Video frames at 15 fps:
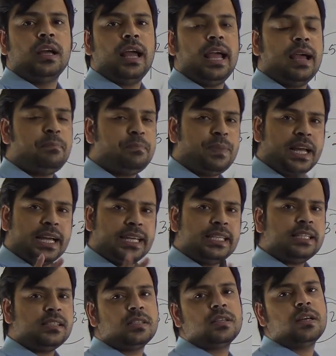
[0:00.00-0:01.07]

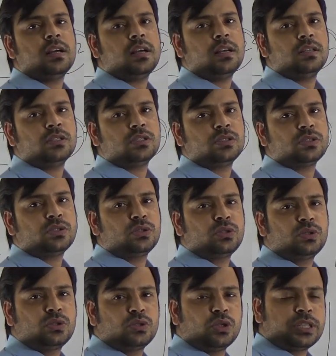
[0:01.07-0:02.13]
apply
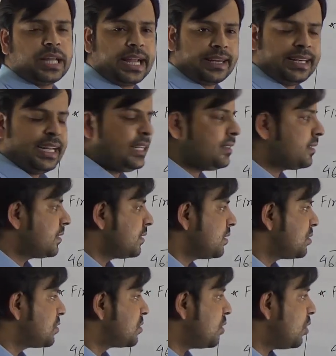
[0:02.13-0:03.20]
two techniques
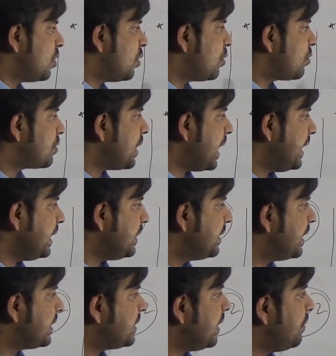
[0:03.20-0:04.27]
to write
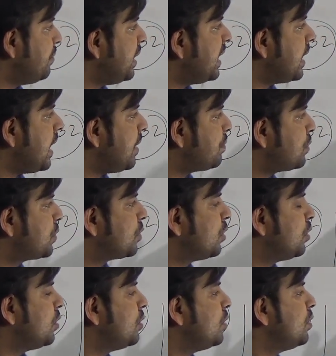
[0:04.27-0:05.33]
that number up
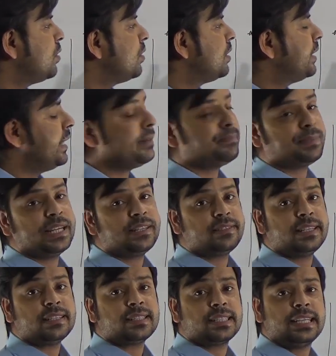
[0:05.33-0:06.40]
to that
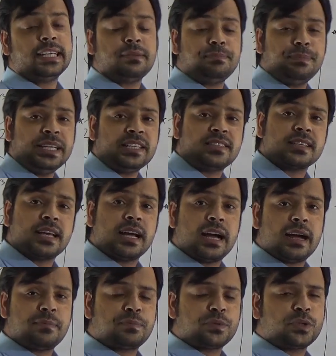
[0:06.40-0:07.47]
places. It means
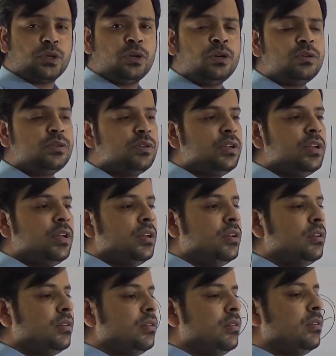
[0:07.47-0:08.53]
up to
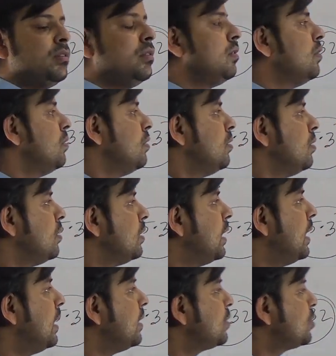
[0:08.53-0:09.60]

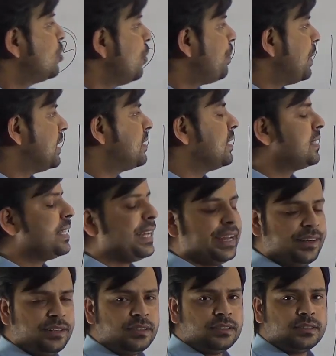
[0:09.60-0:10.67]
the 2 places
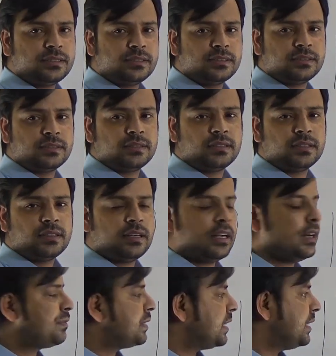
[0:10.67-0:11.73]
here
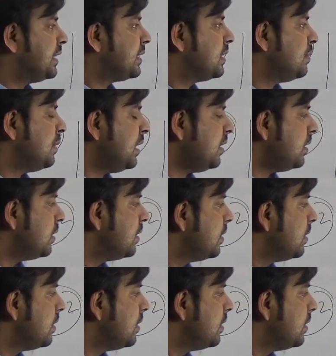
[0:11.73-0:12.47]
after decimal.